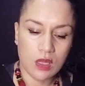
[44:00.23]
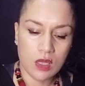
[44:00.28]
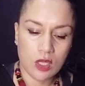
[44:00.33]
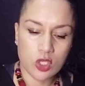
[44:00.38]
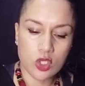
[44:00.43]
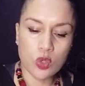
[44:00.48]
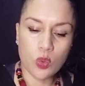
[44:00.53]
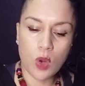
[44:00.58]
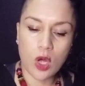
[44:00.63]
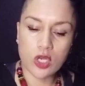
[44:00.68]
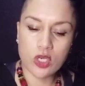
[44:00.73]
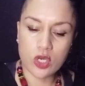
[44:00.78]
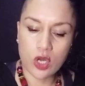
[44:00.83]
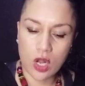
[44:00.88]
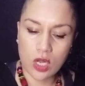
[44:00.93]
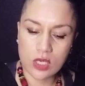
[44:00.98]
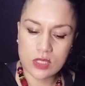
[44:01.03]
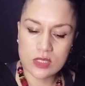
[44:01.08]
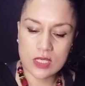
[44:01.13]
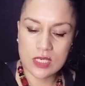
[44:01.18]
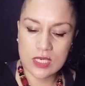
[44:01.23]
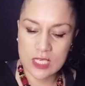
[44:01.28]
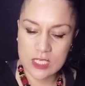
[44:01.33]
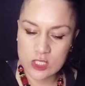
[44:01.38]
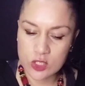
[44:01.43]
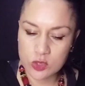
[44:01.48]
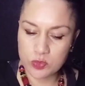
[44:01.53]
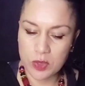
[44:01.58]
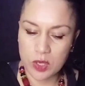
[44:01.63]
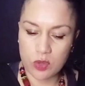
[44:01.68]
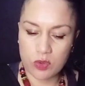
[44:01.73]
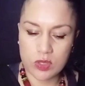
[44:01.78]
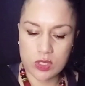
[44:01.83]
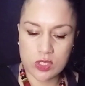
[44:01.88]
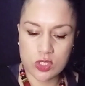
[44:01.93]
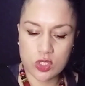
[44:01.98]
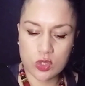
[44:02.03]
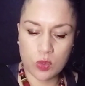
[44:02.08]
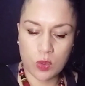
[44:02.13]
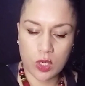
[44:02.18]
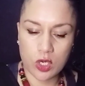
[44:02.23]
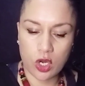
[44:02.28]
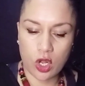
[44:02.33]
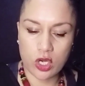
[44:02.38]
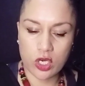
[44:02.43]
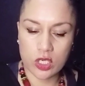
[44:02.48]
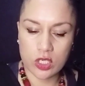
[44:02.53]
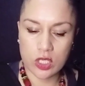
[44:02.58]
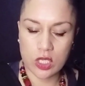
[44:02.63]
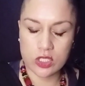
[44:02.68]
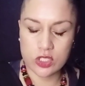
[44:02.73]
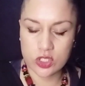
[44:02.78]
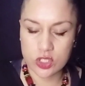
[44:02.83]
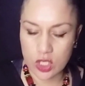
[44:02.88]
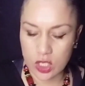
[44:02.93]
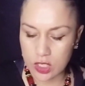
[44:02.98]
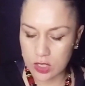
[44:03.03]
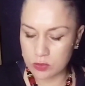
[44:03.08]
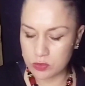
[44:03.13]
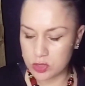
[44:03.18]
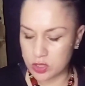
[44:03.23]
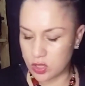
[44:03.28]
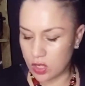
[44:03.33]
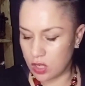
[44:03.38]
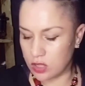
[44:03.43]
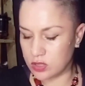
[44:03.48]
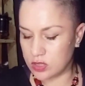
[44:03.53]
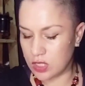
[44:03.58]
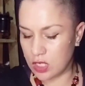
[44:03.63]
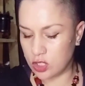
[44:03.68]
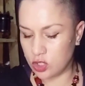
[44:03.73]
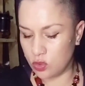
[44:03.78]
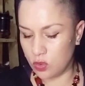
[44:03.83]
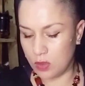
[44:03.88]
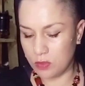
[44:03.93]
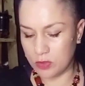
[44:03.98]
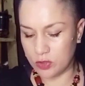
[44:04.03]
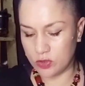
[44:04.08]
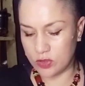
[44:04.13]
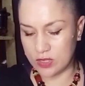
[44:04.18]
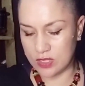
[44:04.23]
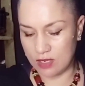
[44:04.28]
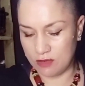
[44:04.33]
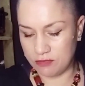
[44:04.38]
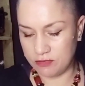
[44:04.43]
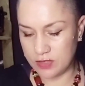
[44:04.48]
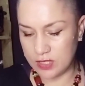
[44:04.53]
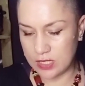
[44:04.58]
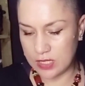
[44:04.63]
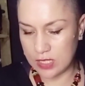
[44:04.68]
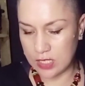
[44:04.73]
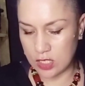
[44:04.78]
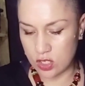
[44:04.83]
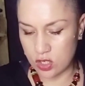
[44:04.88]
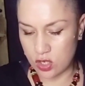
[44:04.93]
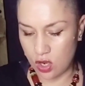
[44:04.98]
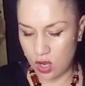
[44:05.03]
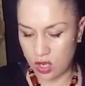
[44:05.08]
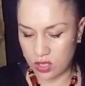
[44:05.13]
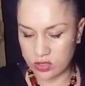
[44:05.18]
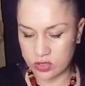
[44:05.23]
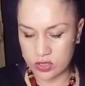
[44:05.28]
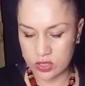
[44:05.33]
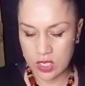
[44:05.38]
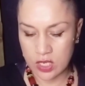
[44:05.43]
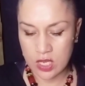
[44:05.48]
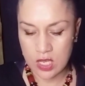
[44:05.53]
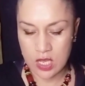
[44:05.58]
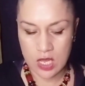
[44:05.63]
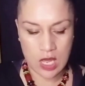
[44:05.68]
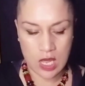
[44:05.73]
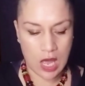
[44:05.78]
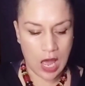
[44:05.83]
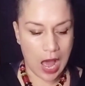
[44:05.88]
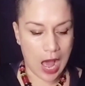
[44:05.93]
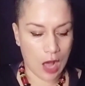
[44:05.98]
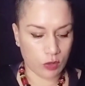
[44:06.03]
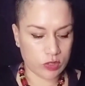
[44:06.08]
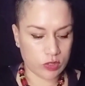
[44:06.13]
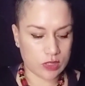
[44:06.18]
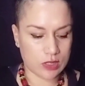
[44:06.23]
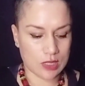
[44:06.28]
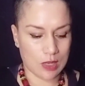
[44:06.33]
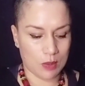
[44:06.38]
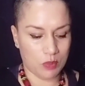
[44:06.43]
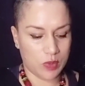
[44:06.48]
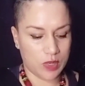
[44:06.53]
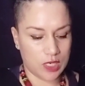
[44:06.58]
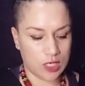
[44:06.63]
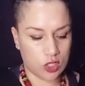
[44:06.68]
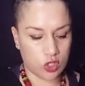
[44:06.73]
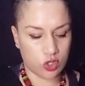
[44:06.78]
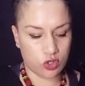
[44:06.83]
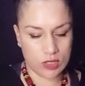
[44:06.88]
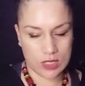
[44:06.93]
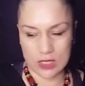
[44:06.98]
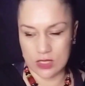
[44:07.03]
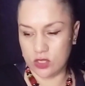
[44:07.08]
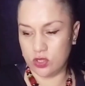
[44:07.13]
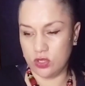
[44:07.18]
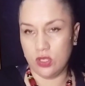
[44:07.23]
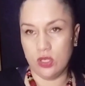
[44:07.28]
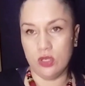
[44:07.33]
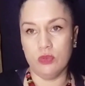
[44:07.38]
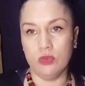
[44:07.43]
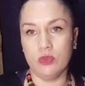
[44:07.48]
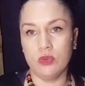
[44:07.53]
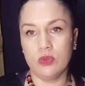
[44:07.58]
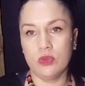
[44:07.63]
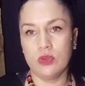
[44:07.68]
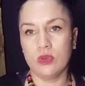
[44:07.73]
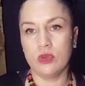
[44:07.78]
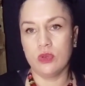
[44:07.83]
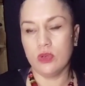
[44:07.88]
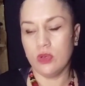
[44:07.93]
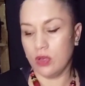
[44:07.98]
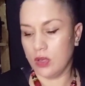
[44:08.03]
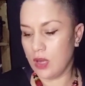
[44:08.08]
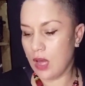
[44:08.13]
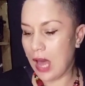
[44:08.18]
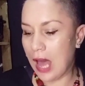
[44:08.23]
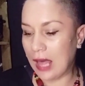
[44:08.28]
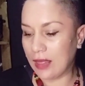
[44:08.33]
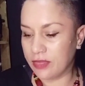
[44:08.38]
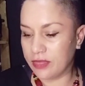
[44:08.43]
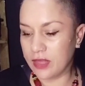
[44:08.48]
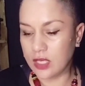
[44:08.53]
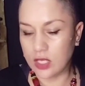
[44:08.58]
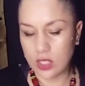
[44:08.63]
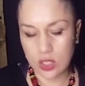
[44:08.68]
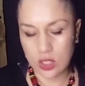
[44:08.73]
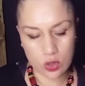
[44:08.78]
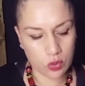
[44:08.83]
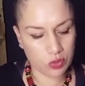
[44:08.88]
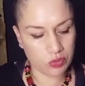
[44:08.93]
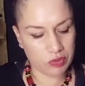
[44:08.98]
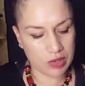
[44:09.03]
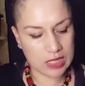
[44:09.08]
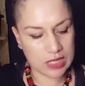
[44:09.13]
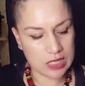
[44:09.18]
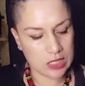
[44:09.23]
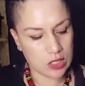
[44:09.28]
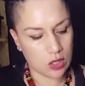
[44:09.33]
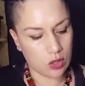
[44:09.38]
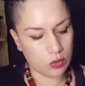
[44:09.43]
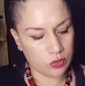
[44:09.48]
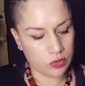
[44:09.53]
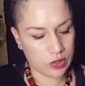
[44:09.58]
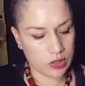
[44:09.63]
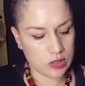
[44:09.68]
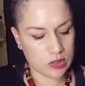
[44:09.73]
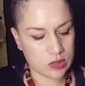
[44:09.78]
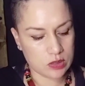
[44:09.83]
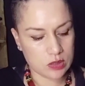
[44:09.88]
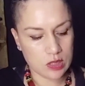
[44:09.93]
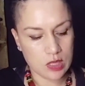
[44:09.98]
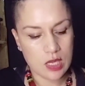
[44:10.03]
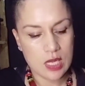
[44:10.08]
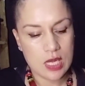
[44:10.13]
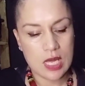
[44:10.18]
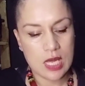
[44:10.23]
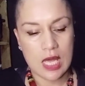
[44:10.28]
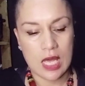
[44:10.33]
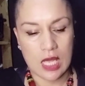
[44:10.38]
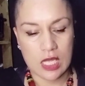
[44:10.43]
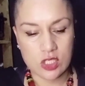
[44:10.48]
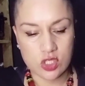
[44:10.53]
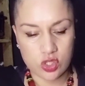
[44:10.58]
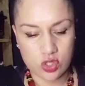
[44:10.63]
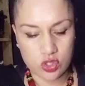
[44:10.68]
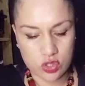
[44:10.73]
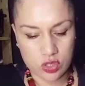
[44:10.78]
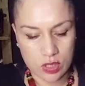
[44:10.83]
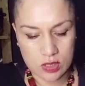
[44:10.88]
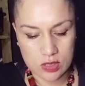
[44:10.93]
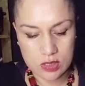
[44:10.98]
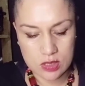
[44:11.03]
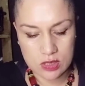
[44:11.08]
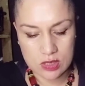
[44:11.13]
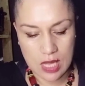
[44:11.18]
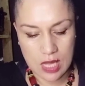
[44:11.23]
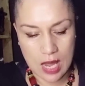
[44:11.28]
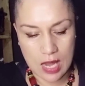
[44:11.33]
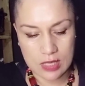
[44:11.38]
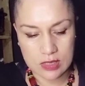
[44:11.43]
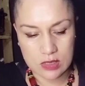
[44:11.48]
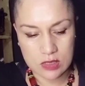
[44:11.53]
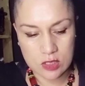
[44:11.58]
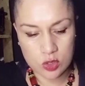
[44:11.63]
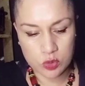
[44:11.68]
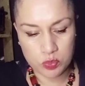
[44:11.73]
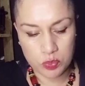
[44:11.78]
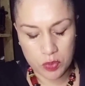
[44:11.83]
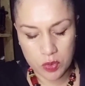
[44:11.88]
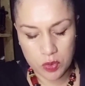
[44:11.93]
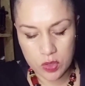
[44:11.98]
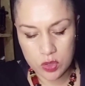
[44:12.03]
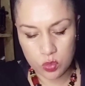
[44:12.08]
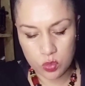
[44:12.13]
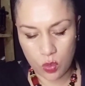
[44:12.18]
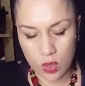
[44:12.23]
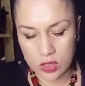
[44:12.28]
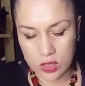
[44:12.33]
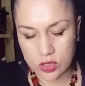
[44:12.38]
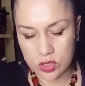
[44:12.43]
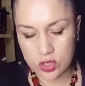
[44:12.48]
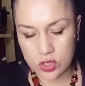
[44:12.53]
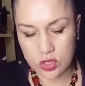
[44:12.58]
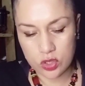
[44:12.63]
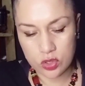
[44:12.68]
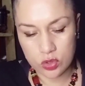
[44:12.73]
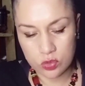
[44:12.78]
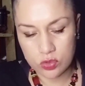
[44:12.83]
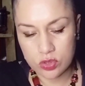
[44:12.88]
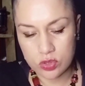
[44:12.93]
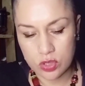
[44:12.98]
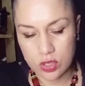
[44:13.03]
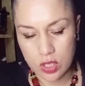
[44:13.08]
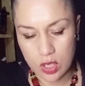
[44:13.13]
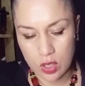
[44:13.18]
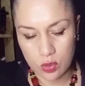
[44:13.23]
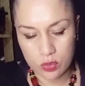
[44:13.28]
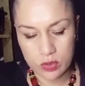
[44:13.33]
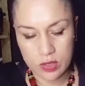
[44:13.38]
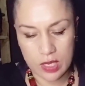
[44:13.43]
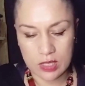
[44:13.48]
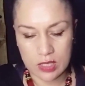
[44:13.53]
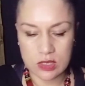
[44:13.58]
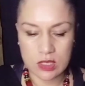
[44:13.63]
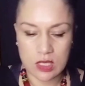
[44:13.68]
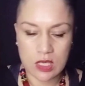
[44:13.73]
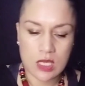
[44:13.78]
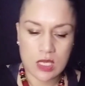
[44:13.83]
You are not an experience, you are not a circumstance, and you are most definitely not how somebody treats you. I think you already know this. It's just that Spirit wants you to know that